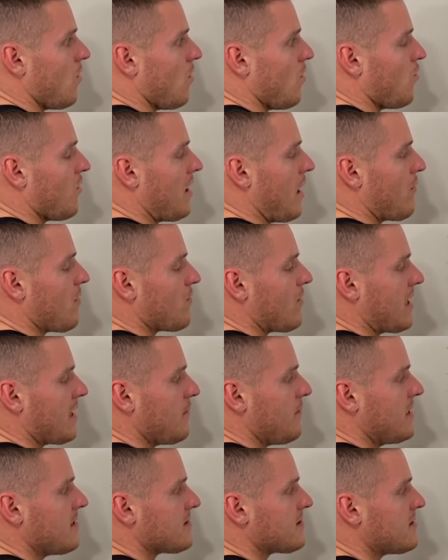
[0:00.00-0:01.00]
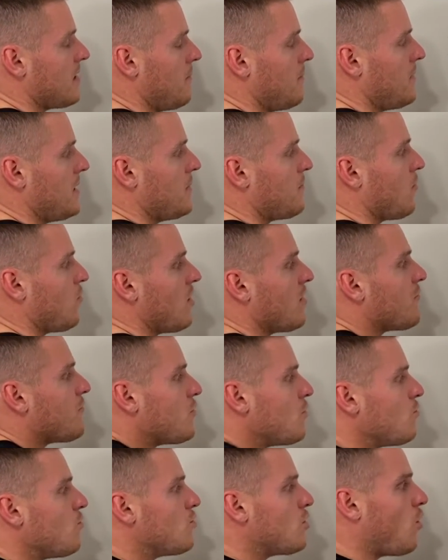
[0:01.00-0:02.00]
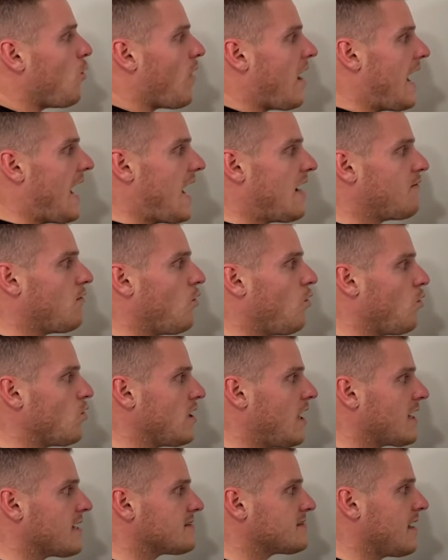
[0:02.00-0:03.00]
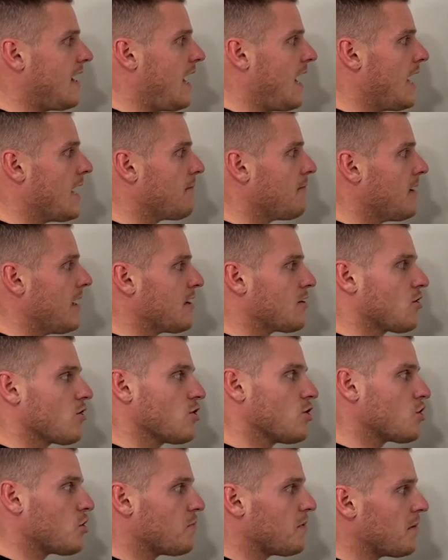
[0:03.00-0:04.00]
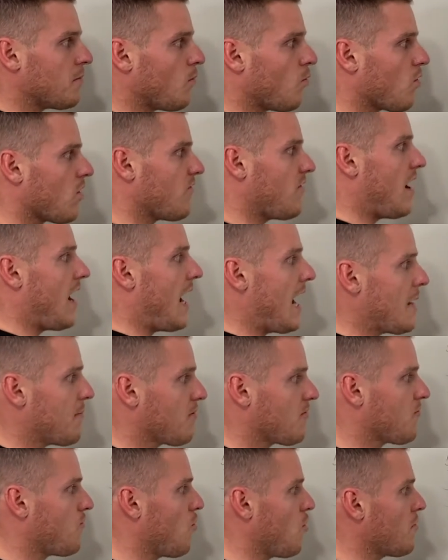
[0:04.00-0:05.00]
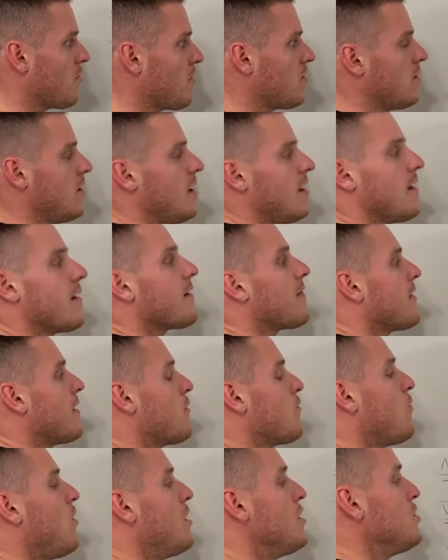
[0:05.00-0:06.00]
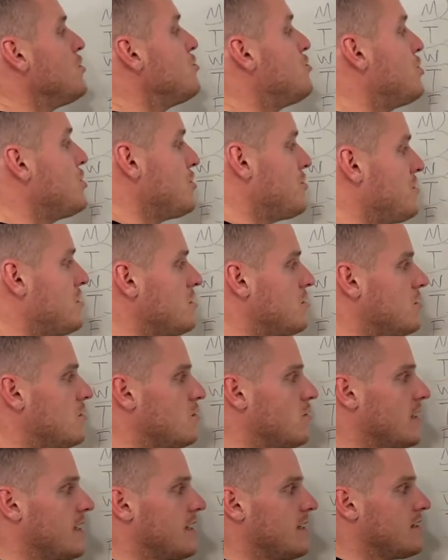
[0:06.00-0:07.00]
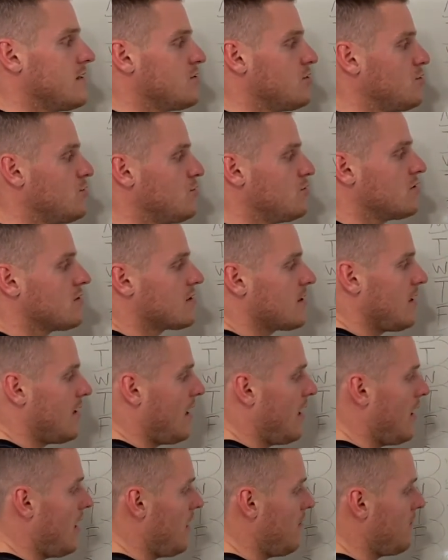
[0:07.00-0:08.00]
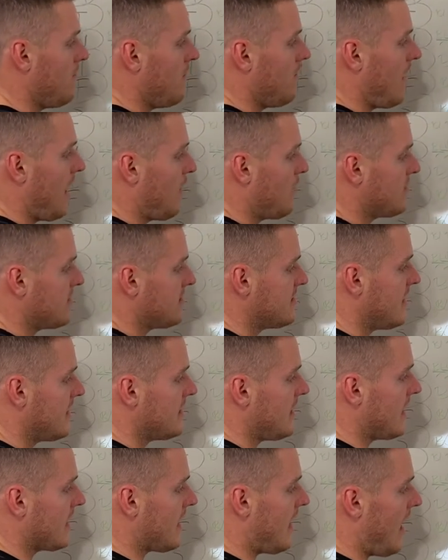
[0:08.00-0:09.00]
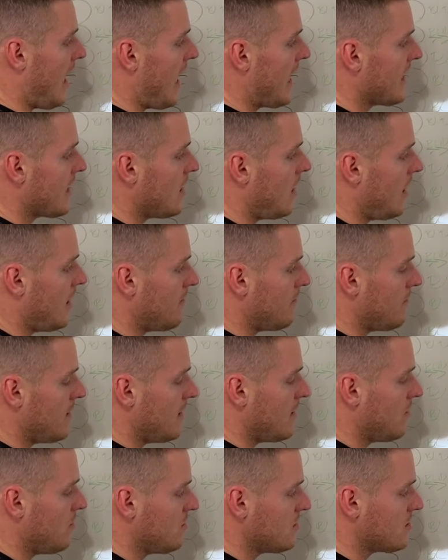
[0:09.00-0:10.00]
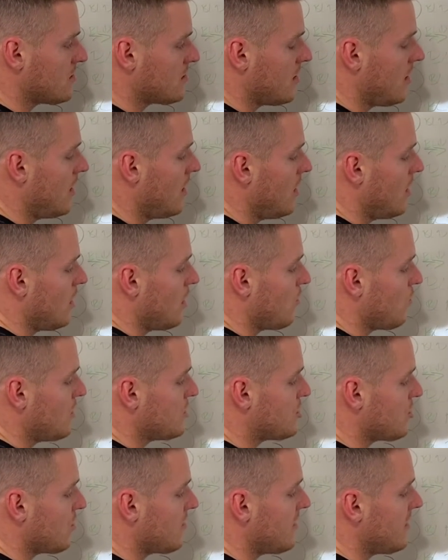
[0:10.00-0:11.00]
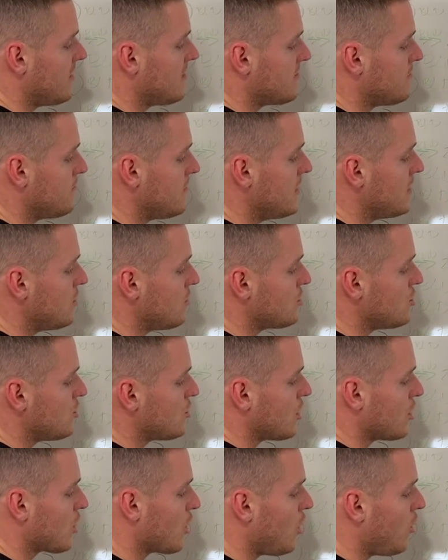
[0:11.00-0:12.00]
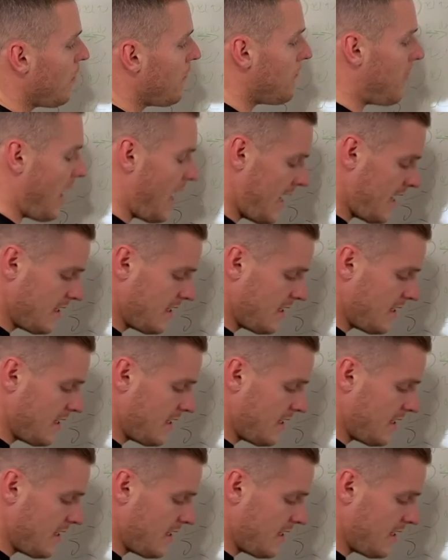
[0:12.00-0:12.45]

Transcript: what I would recommend to some people, if you don't have a whole lot of time and you're a little bit more of a high performer, then what you should do is use, I would say like Icon meals, which are these meals you can go buy